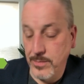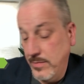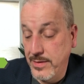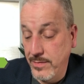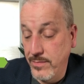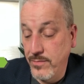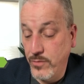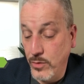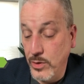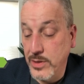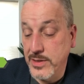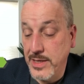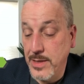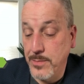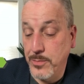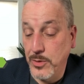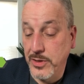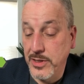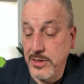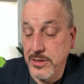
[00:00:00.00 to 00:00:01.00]
for
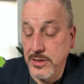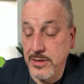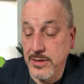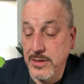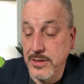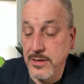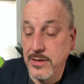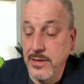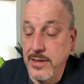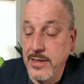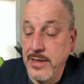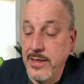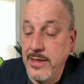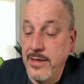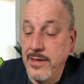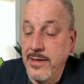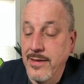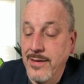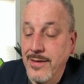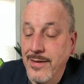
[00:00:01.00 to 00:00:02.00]
example, the
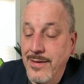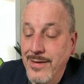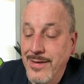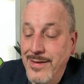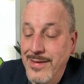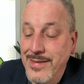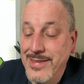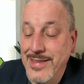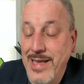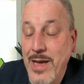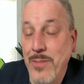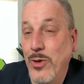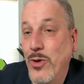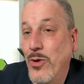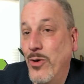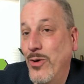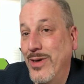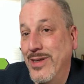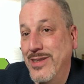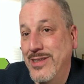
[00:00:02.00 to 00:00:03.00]

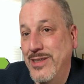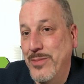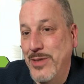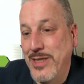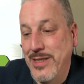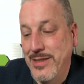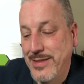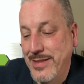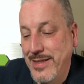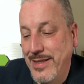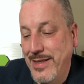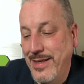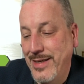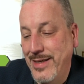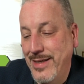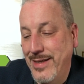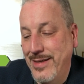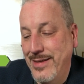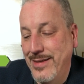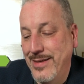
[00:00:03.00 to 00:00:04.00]
stablecoin, CBDC,
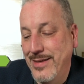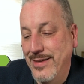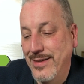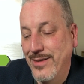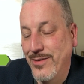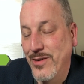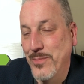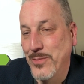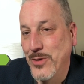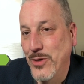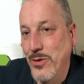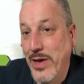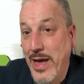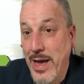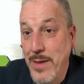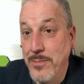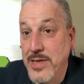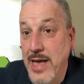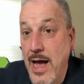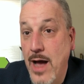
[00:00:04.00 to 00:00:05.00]
and crypto
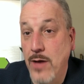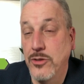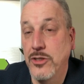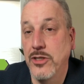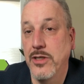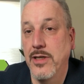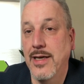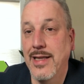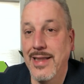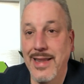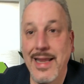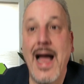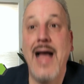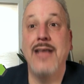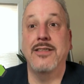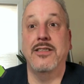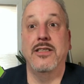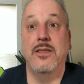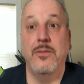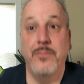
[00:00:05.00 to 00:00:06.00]
came down to the
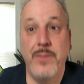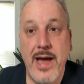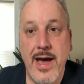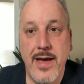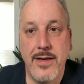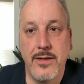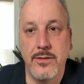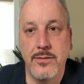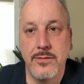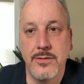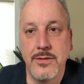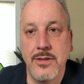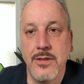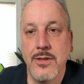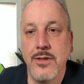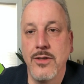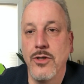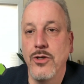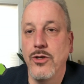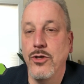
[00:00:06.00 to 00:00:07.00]
classic battle.
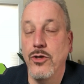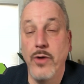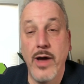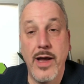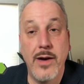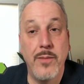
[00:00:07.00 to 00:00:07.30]
You had a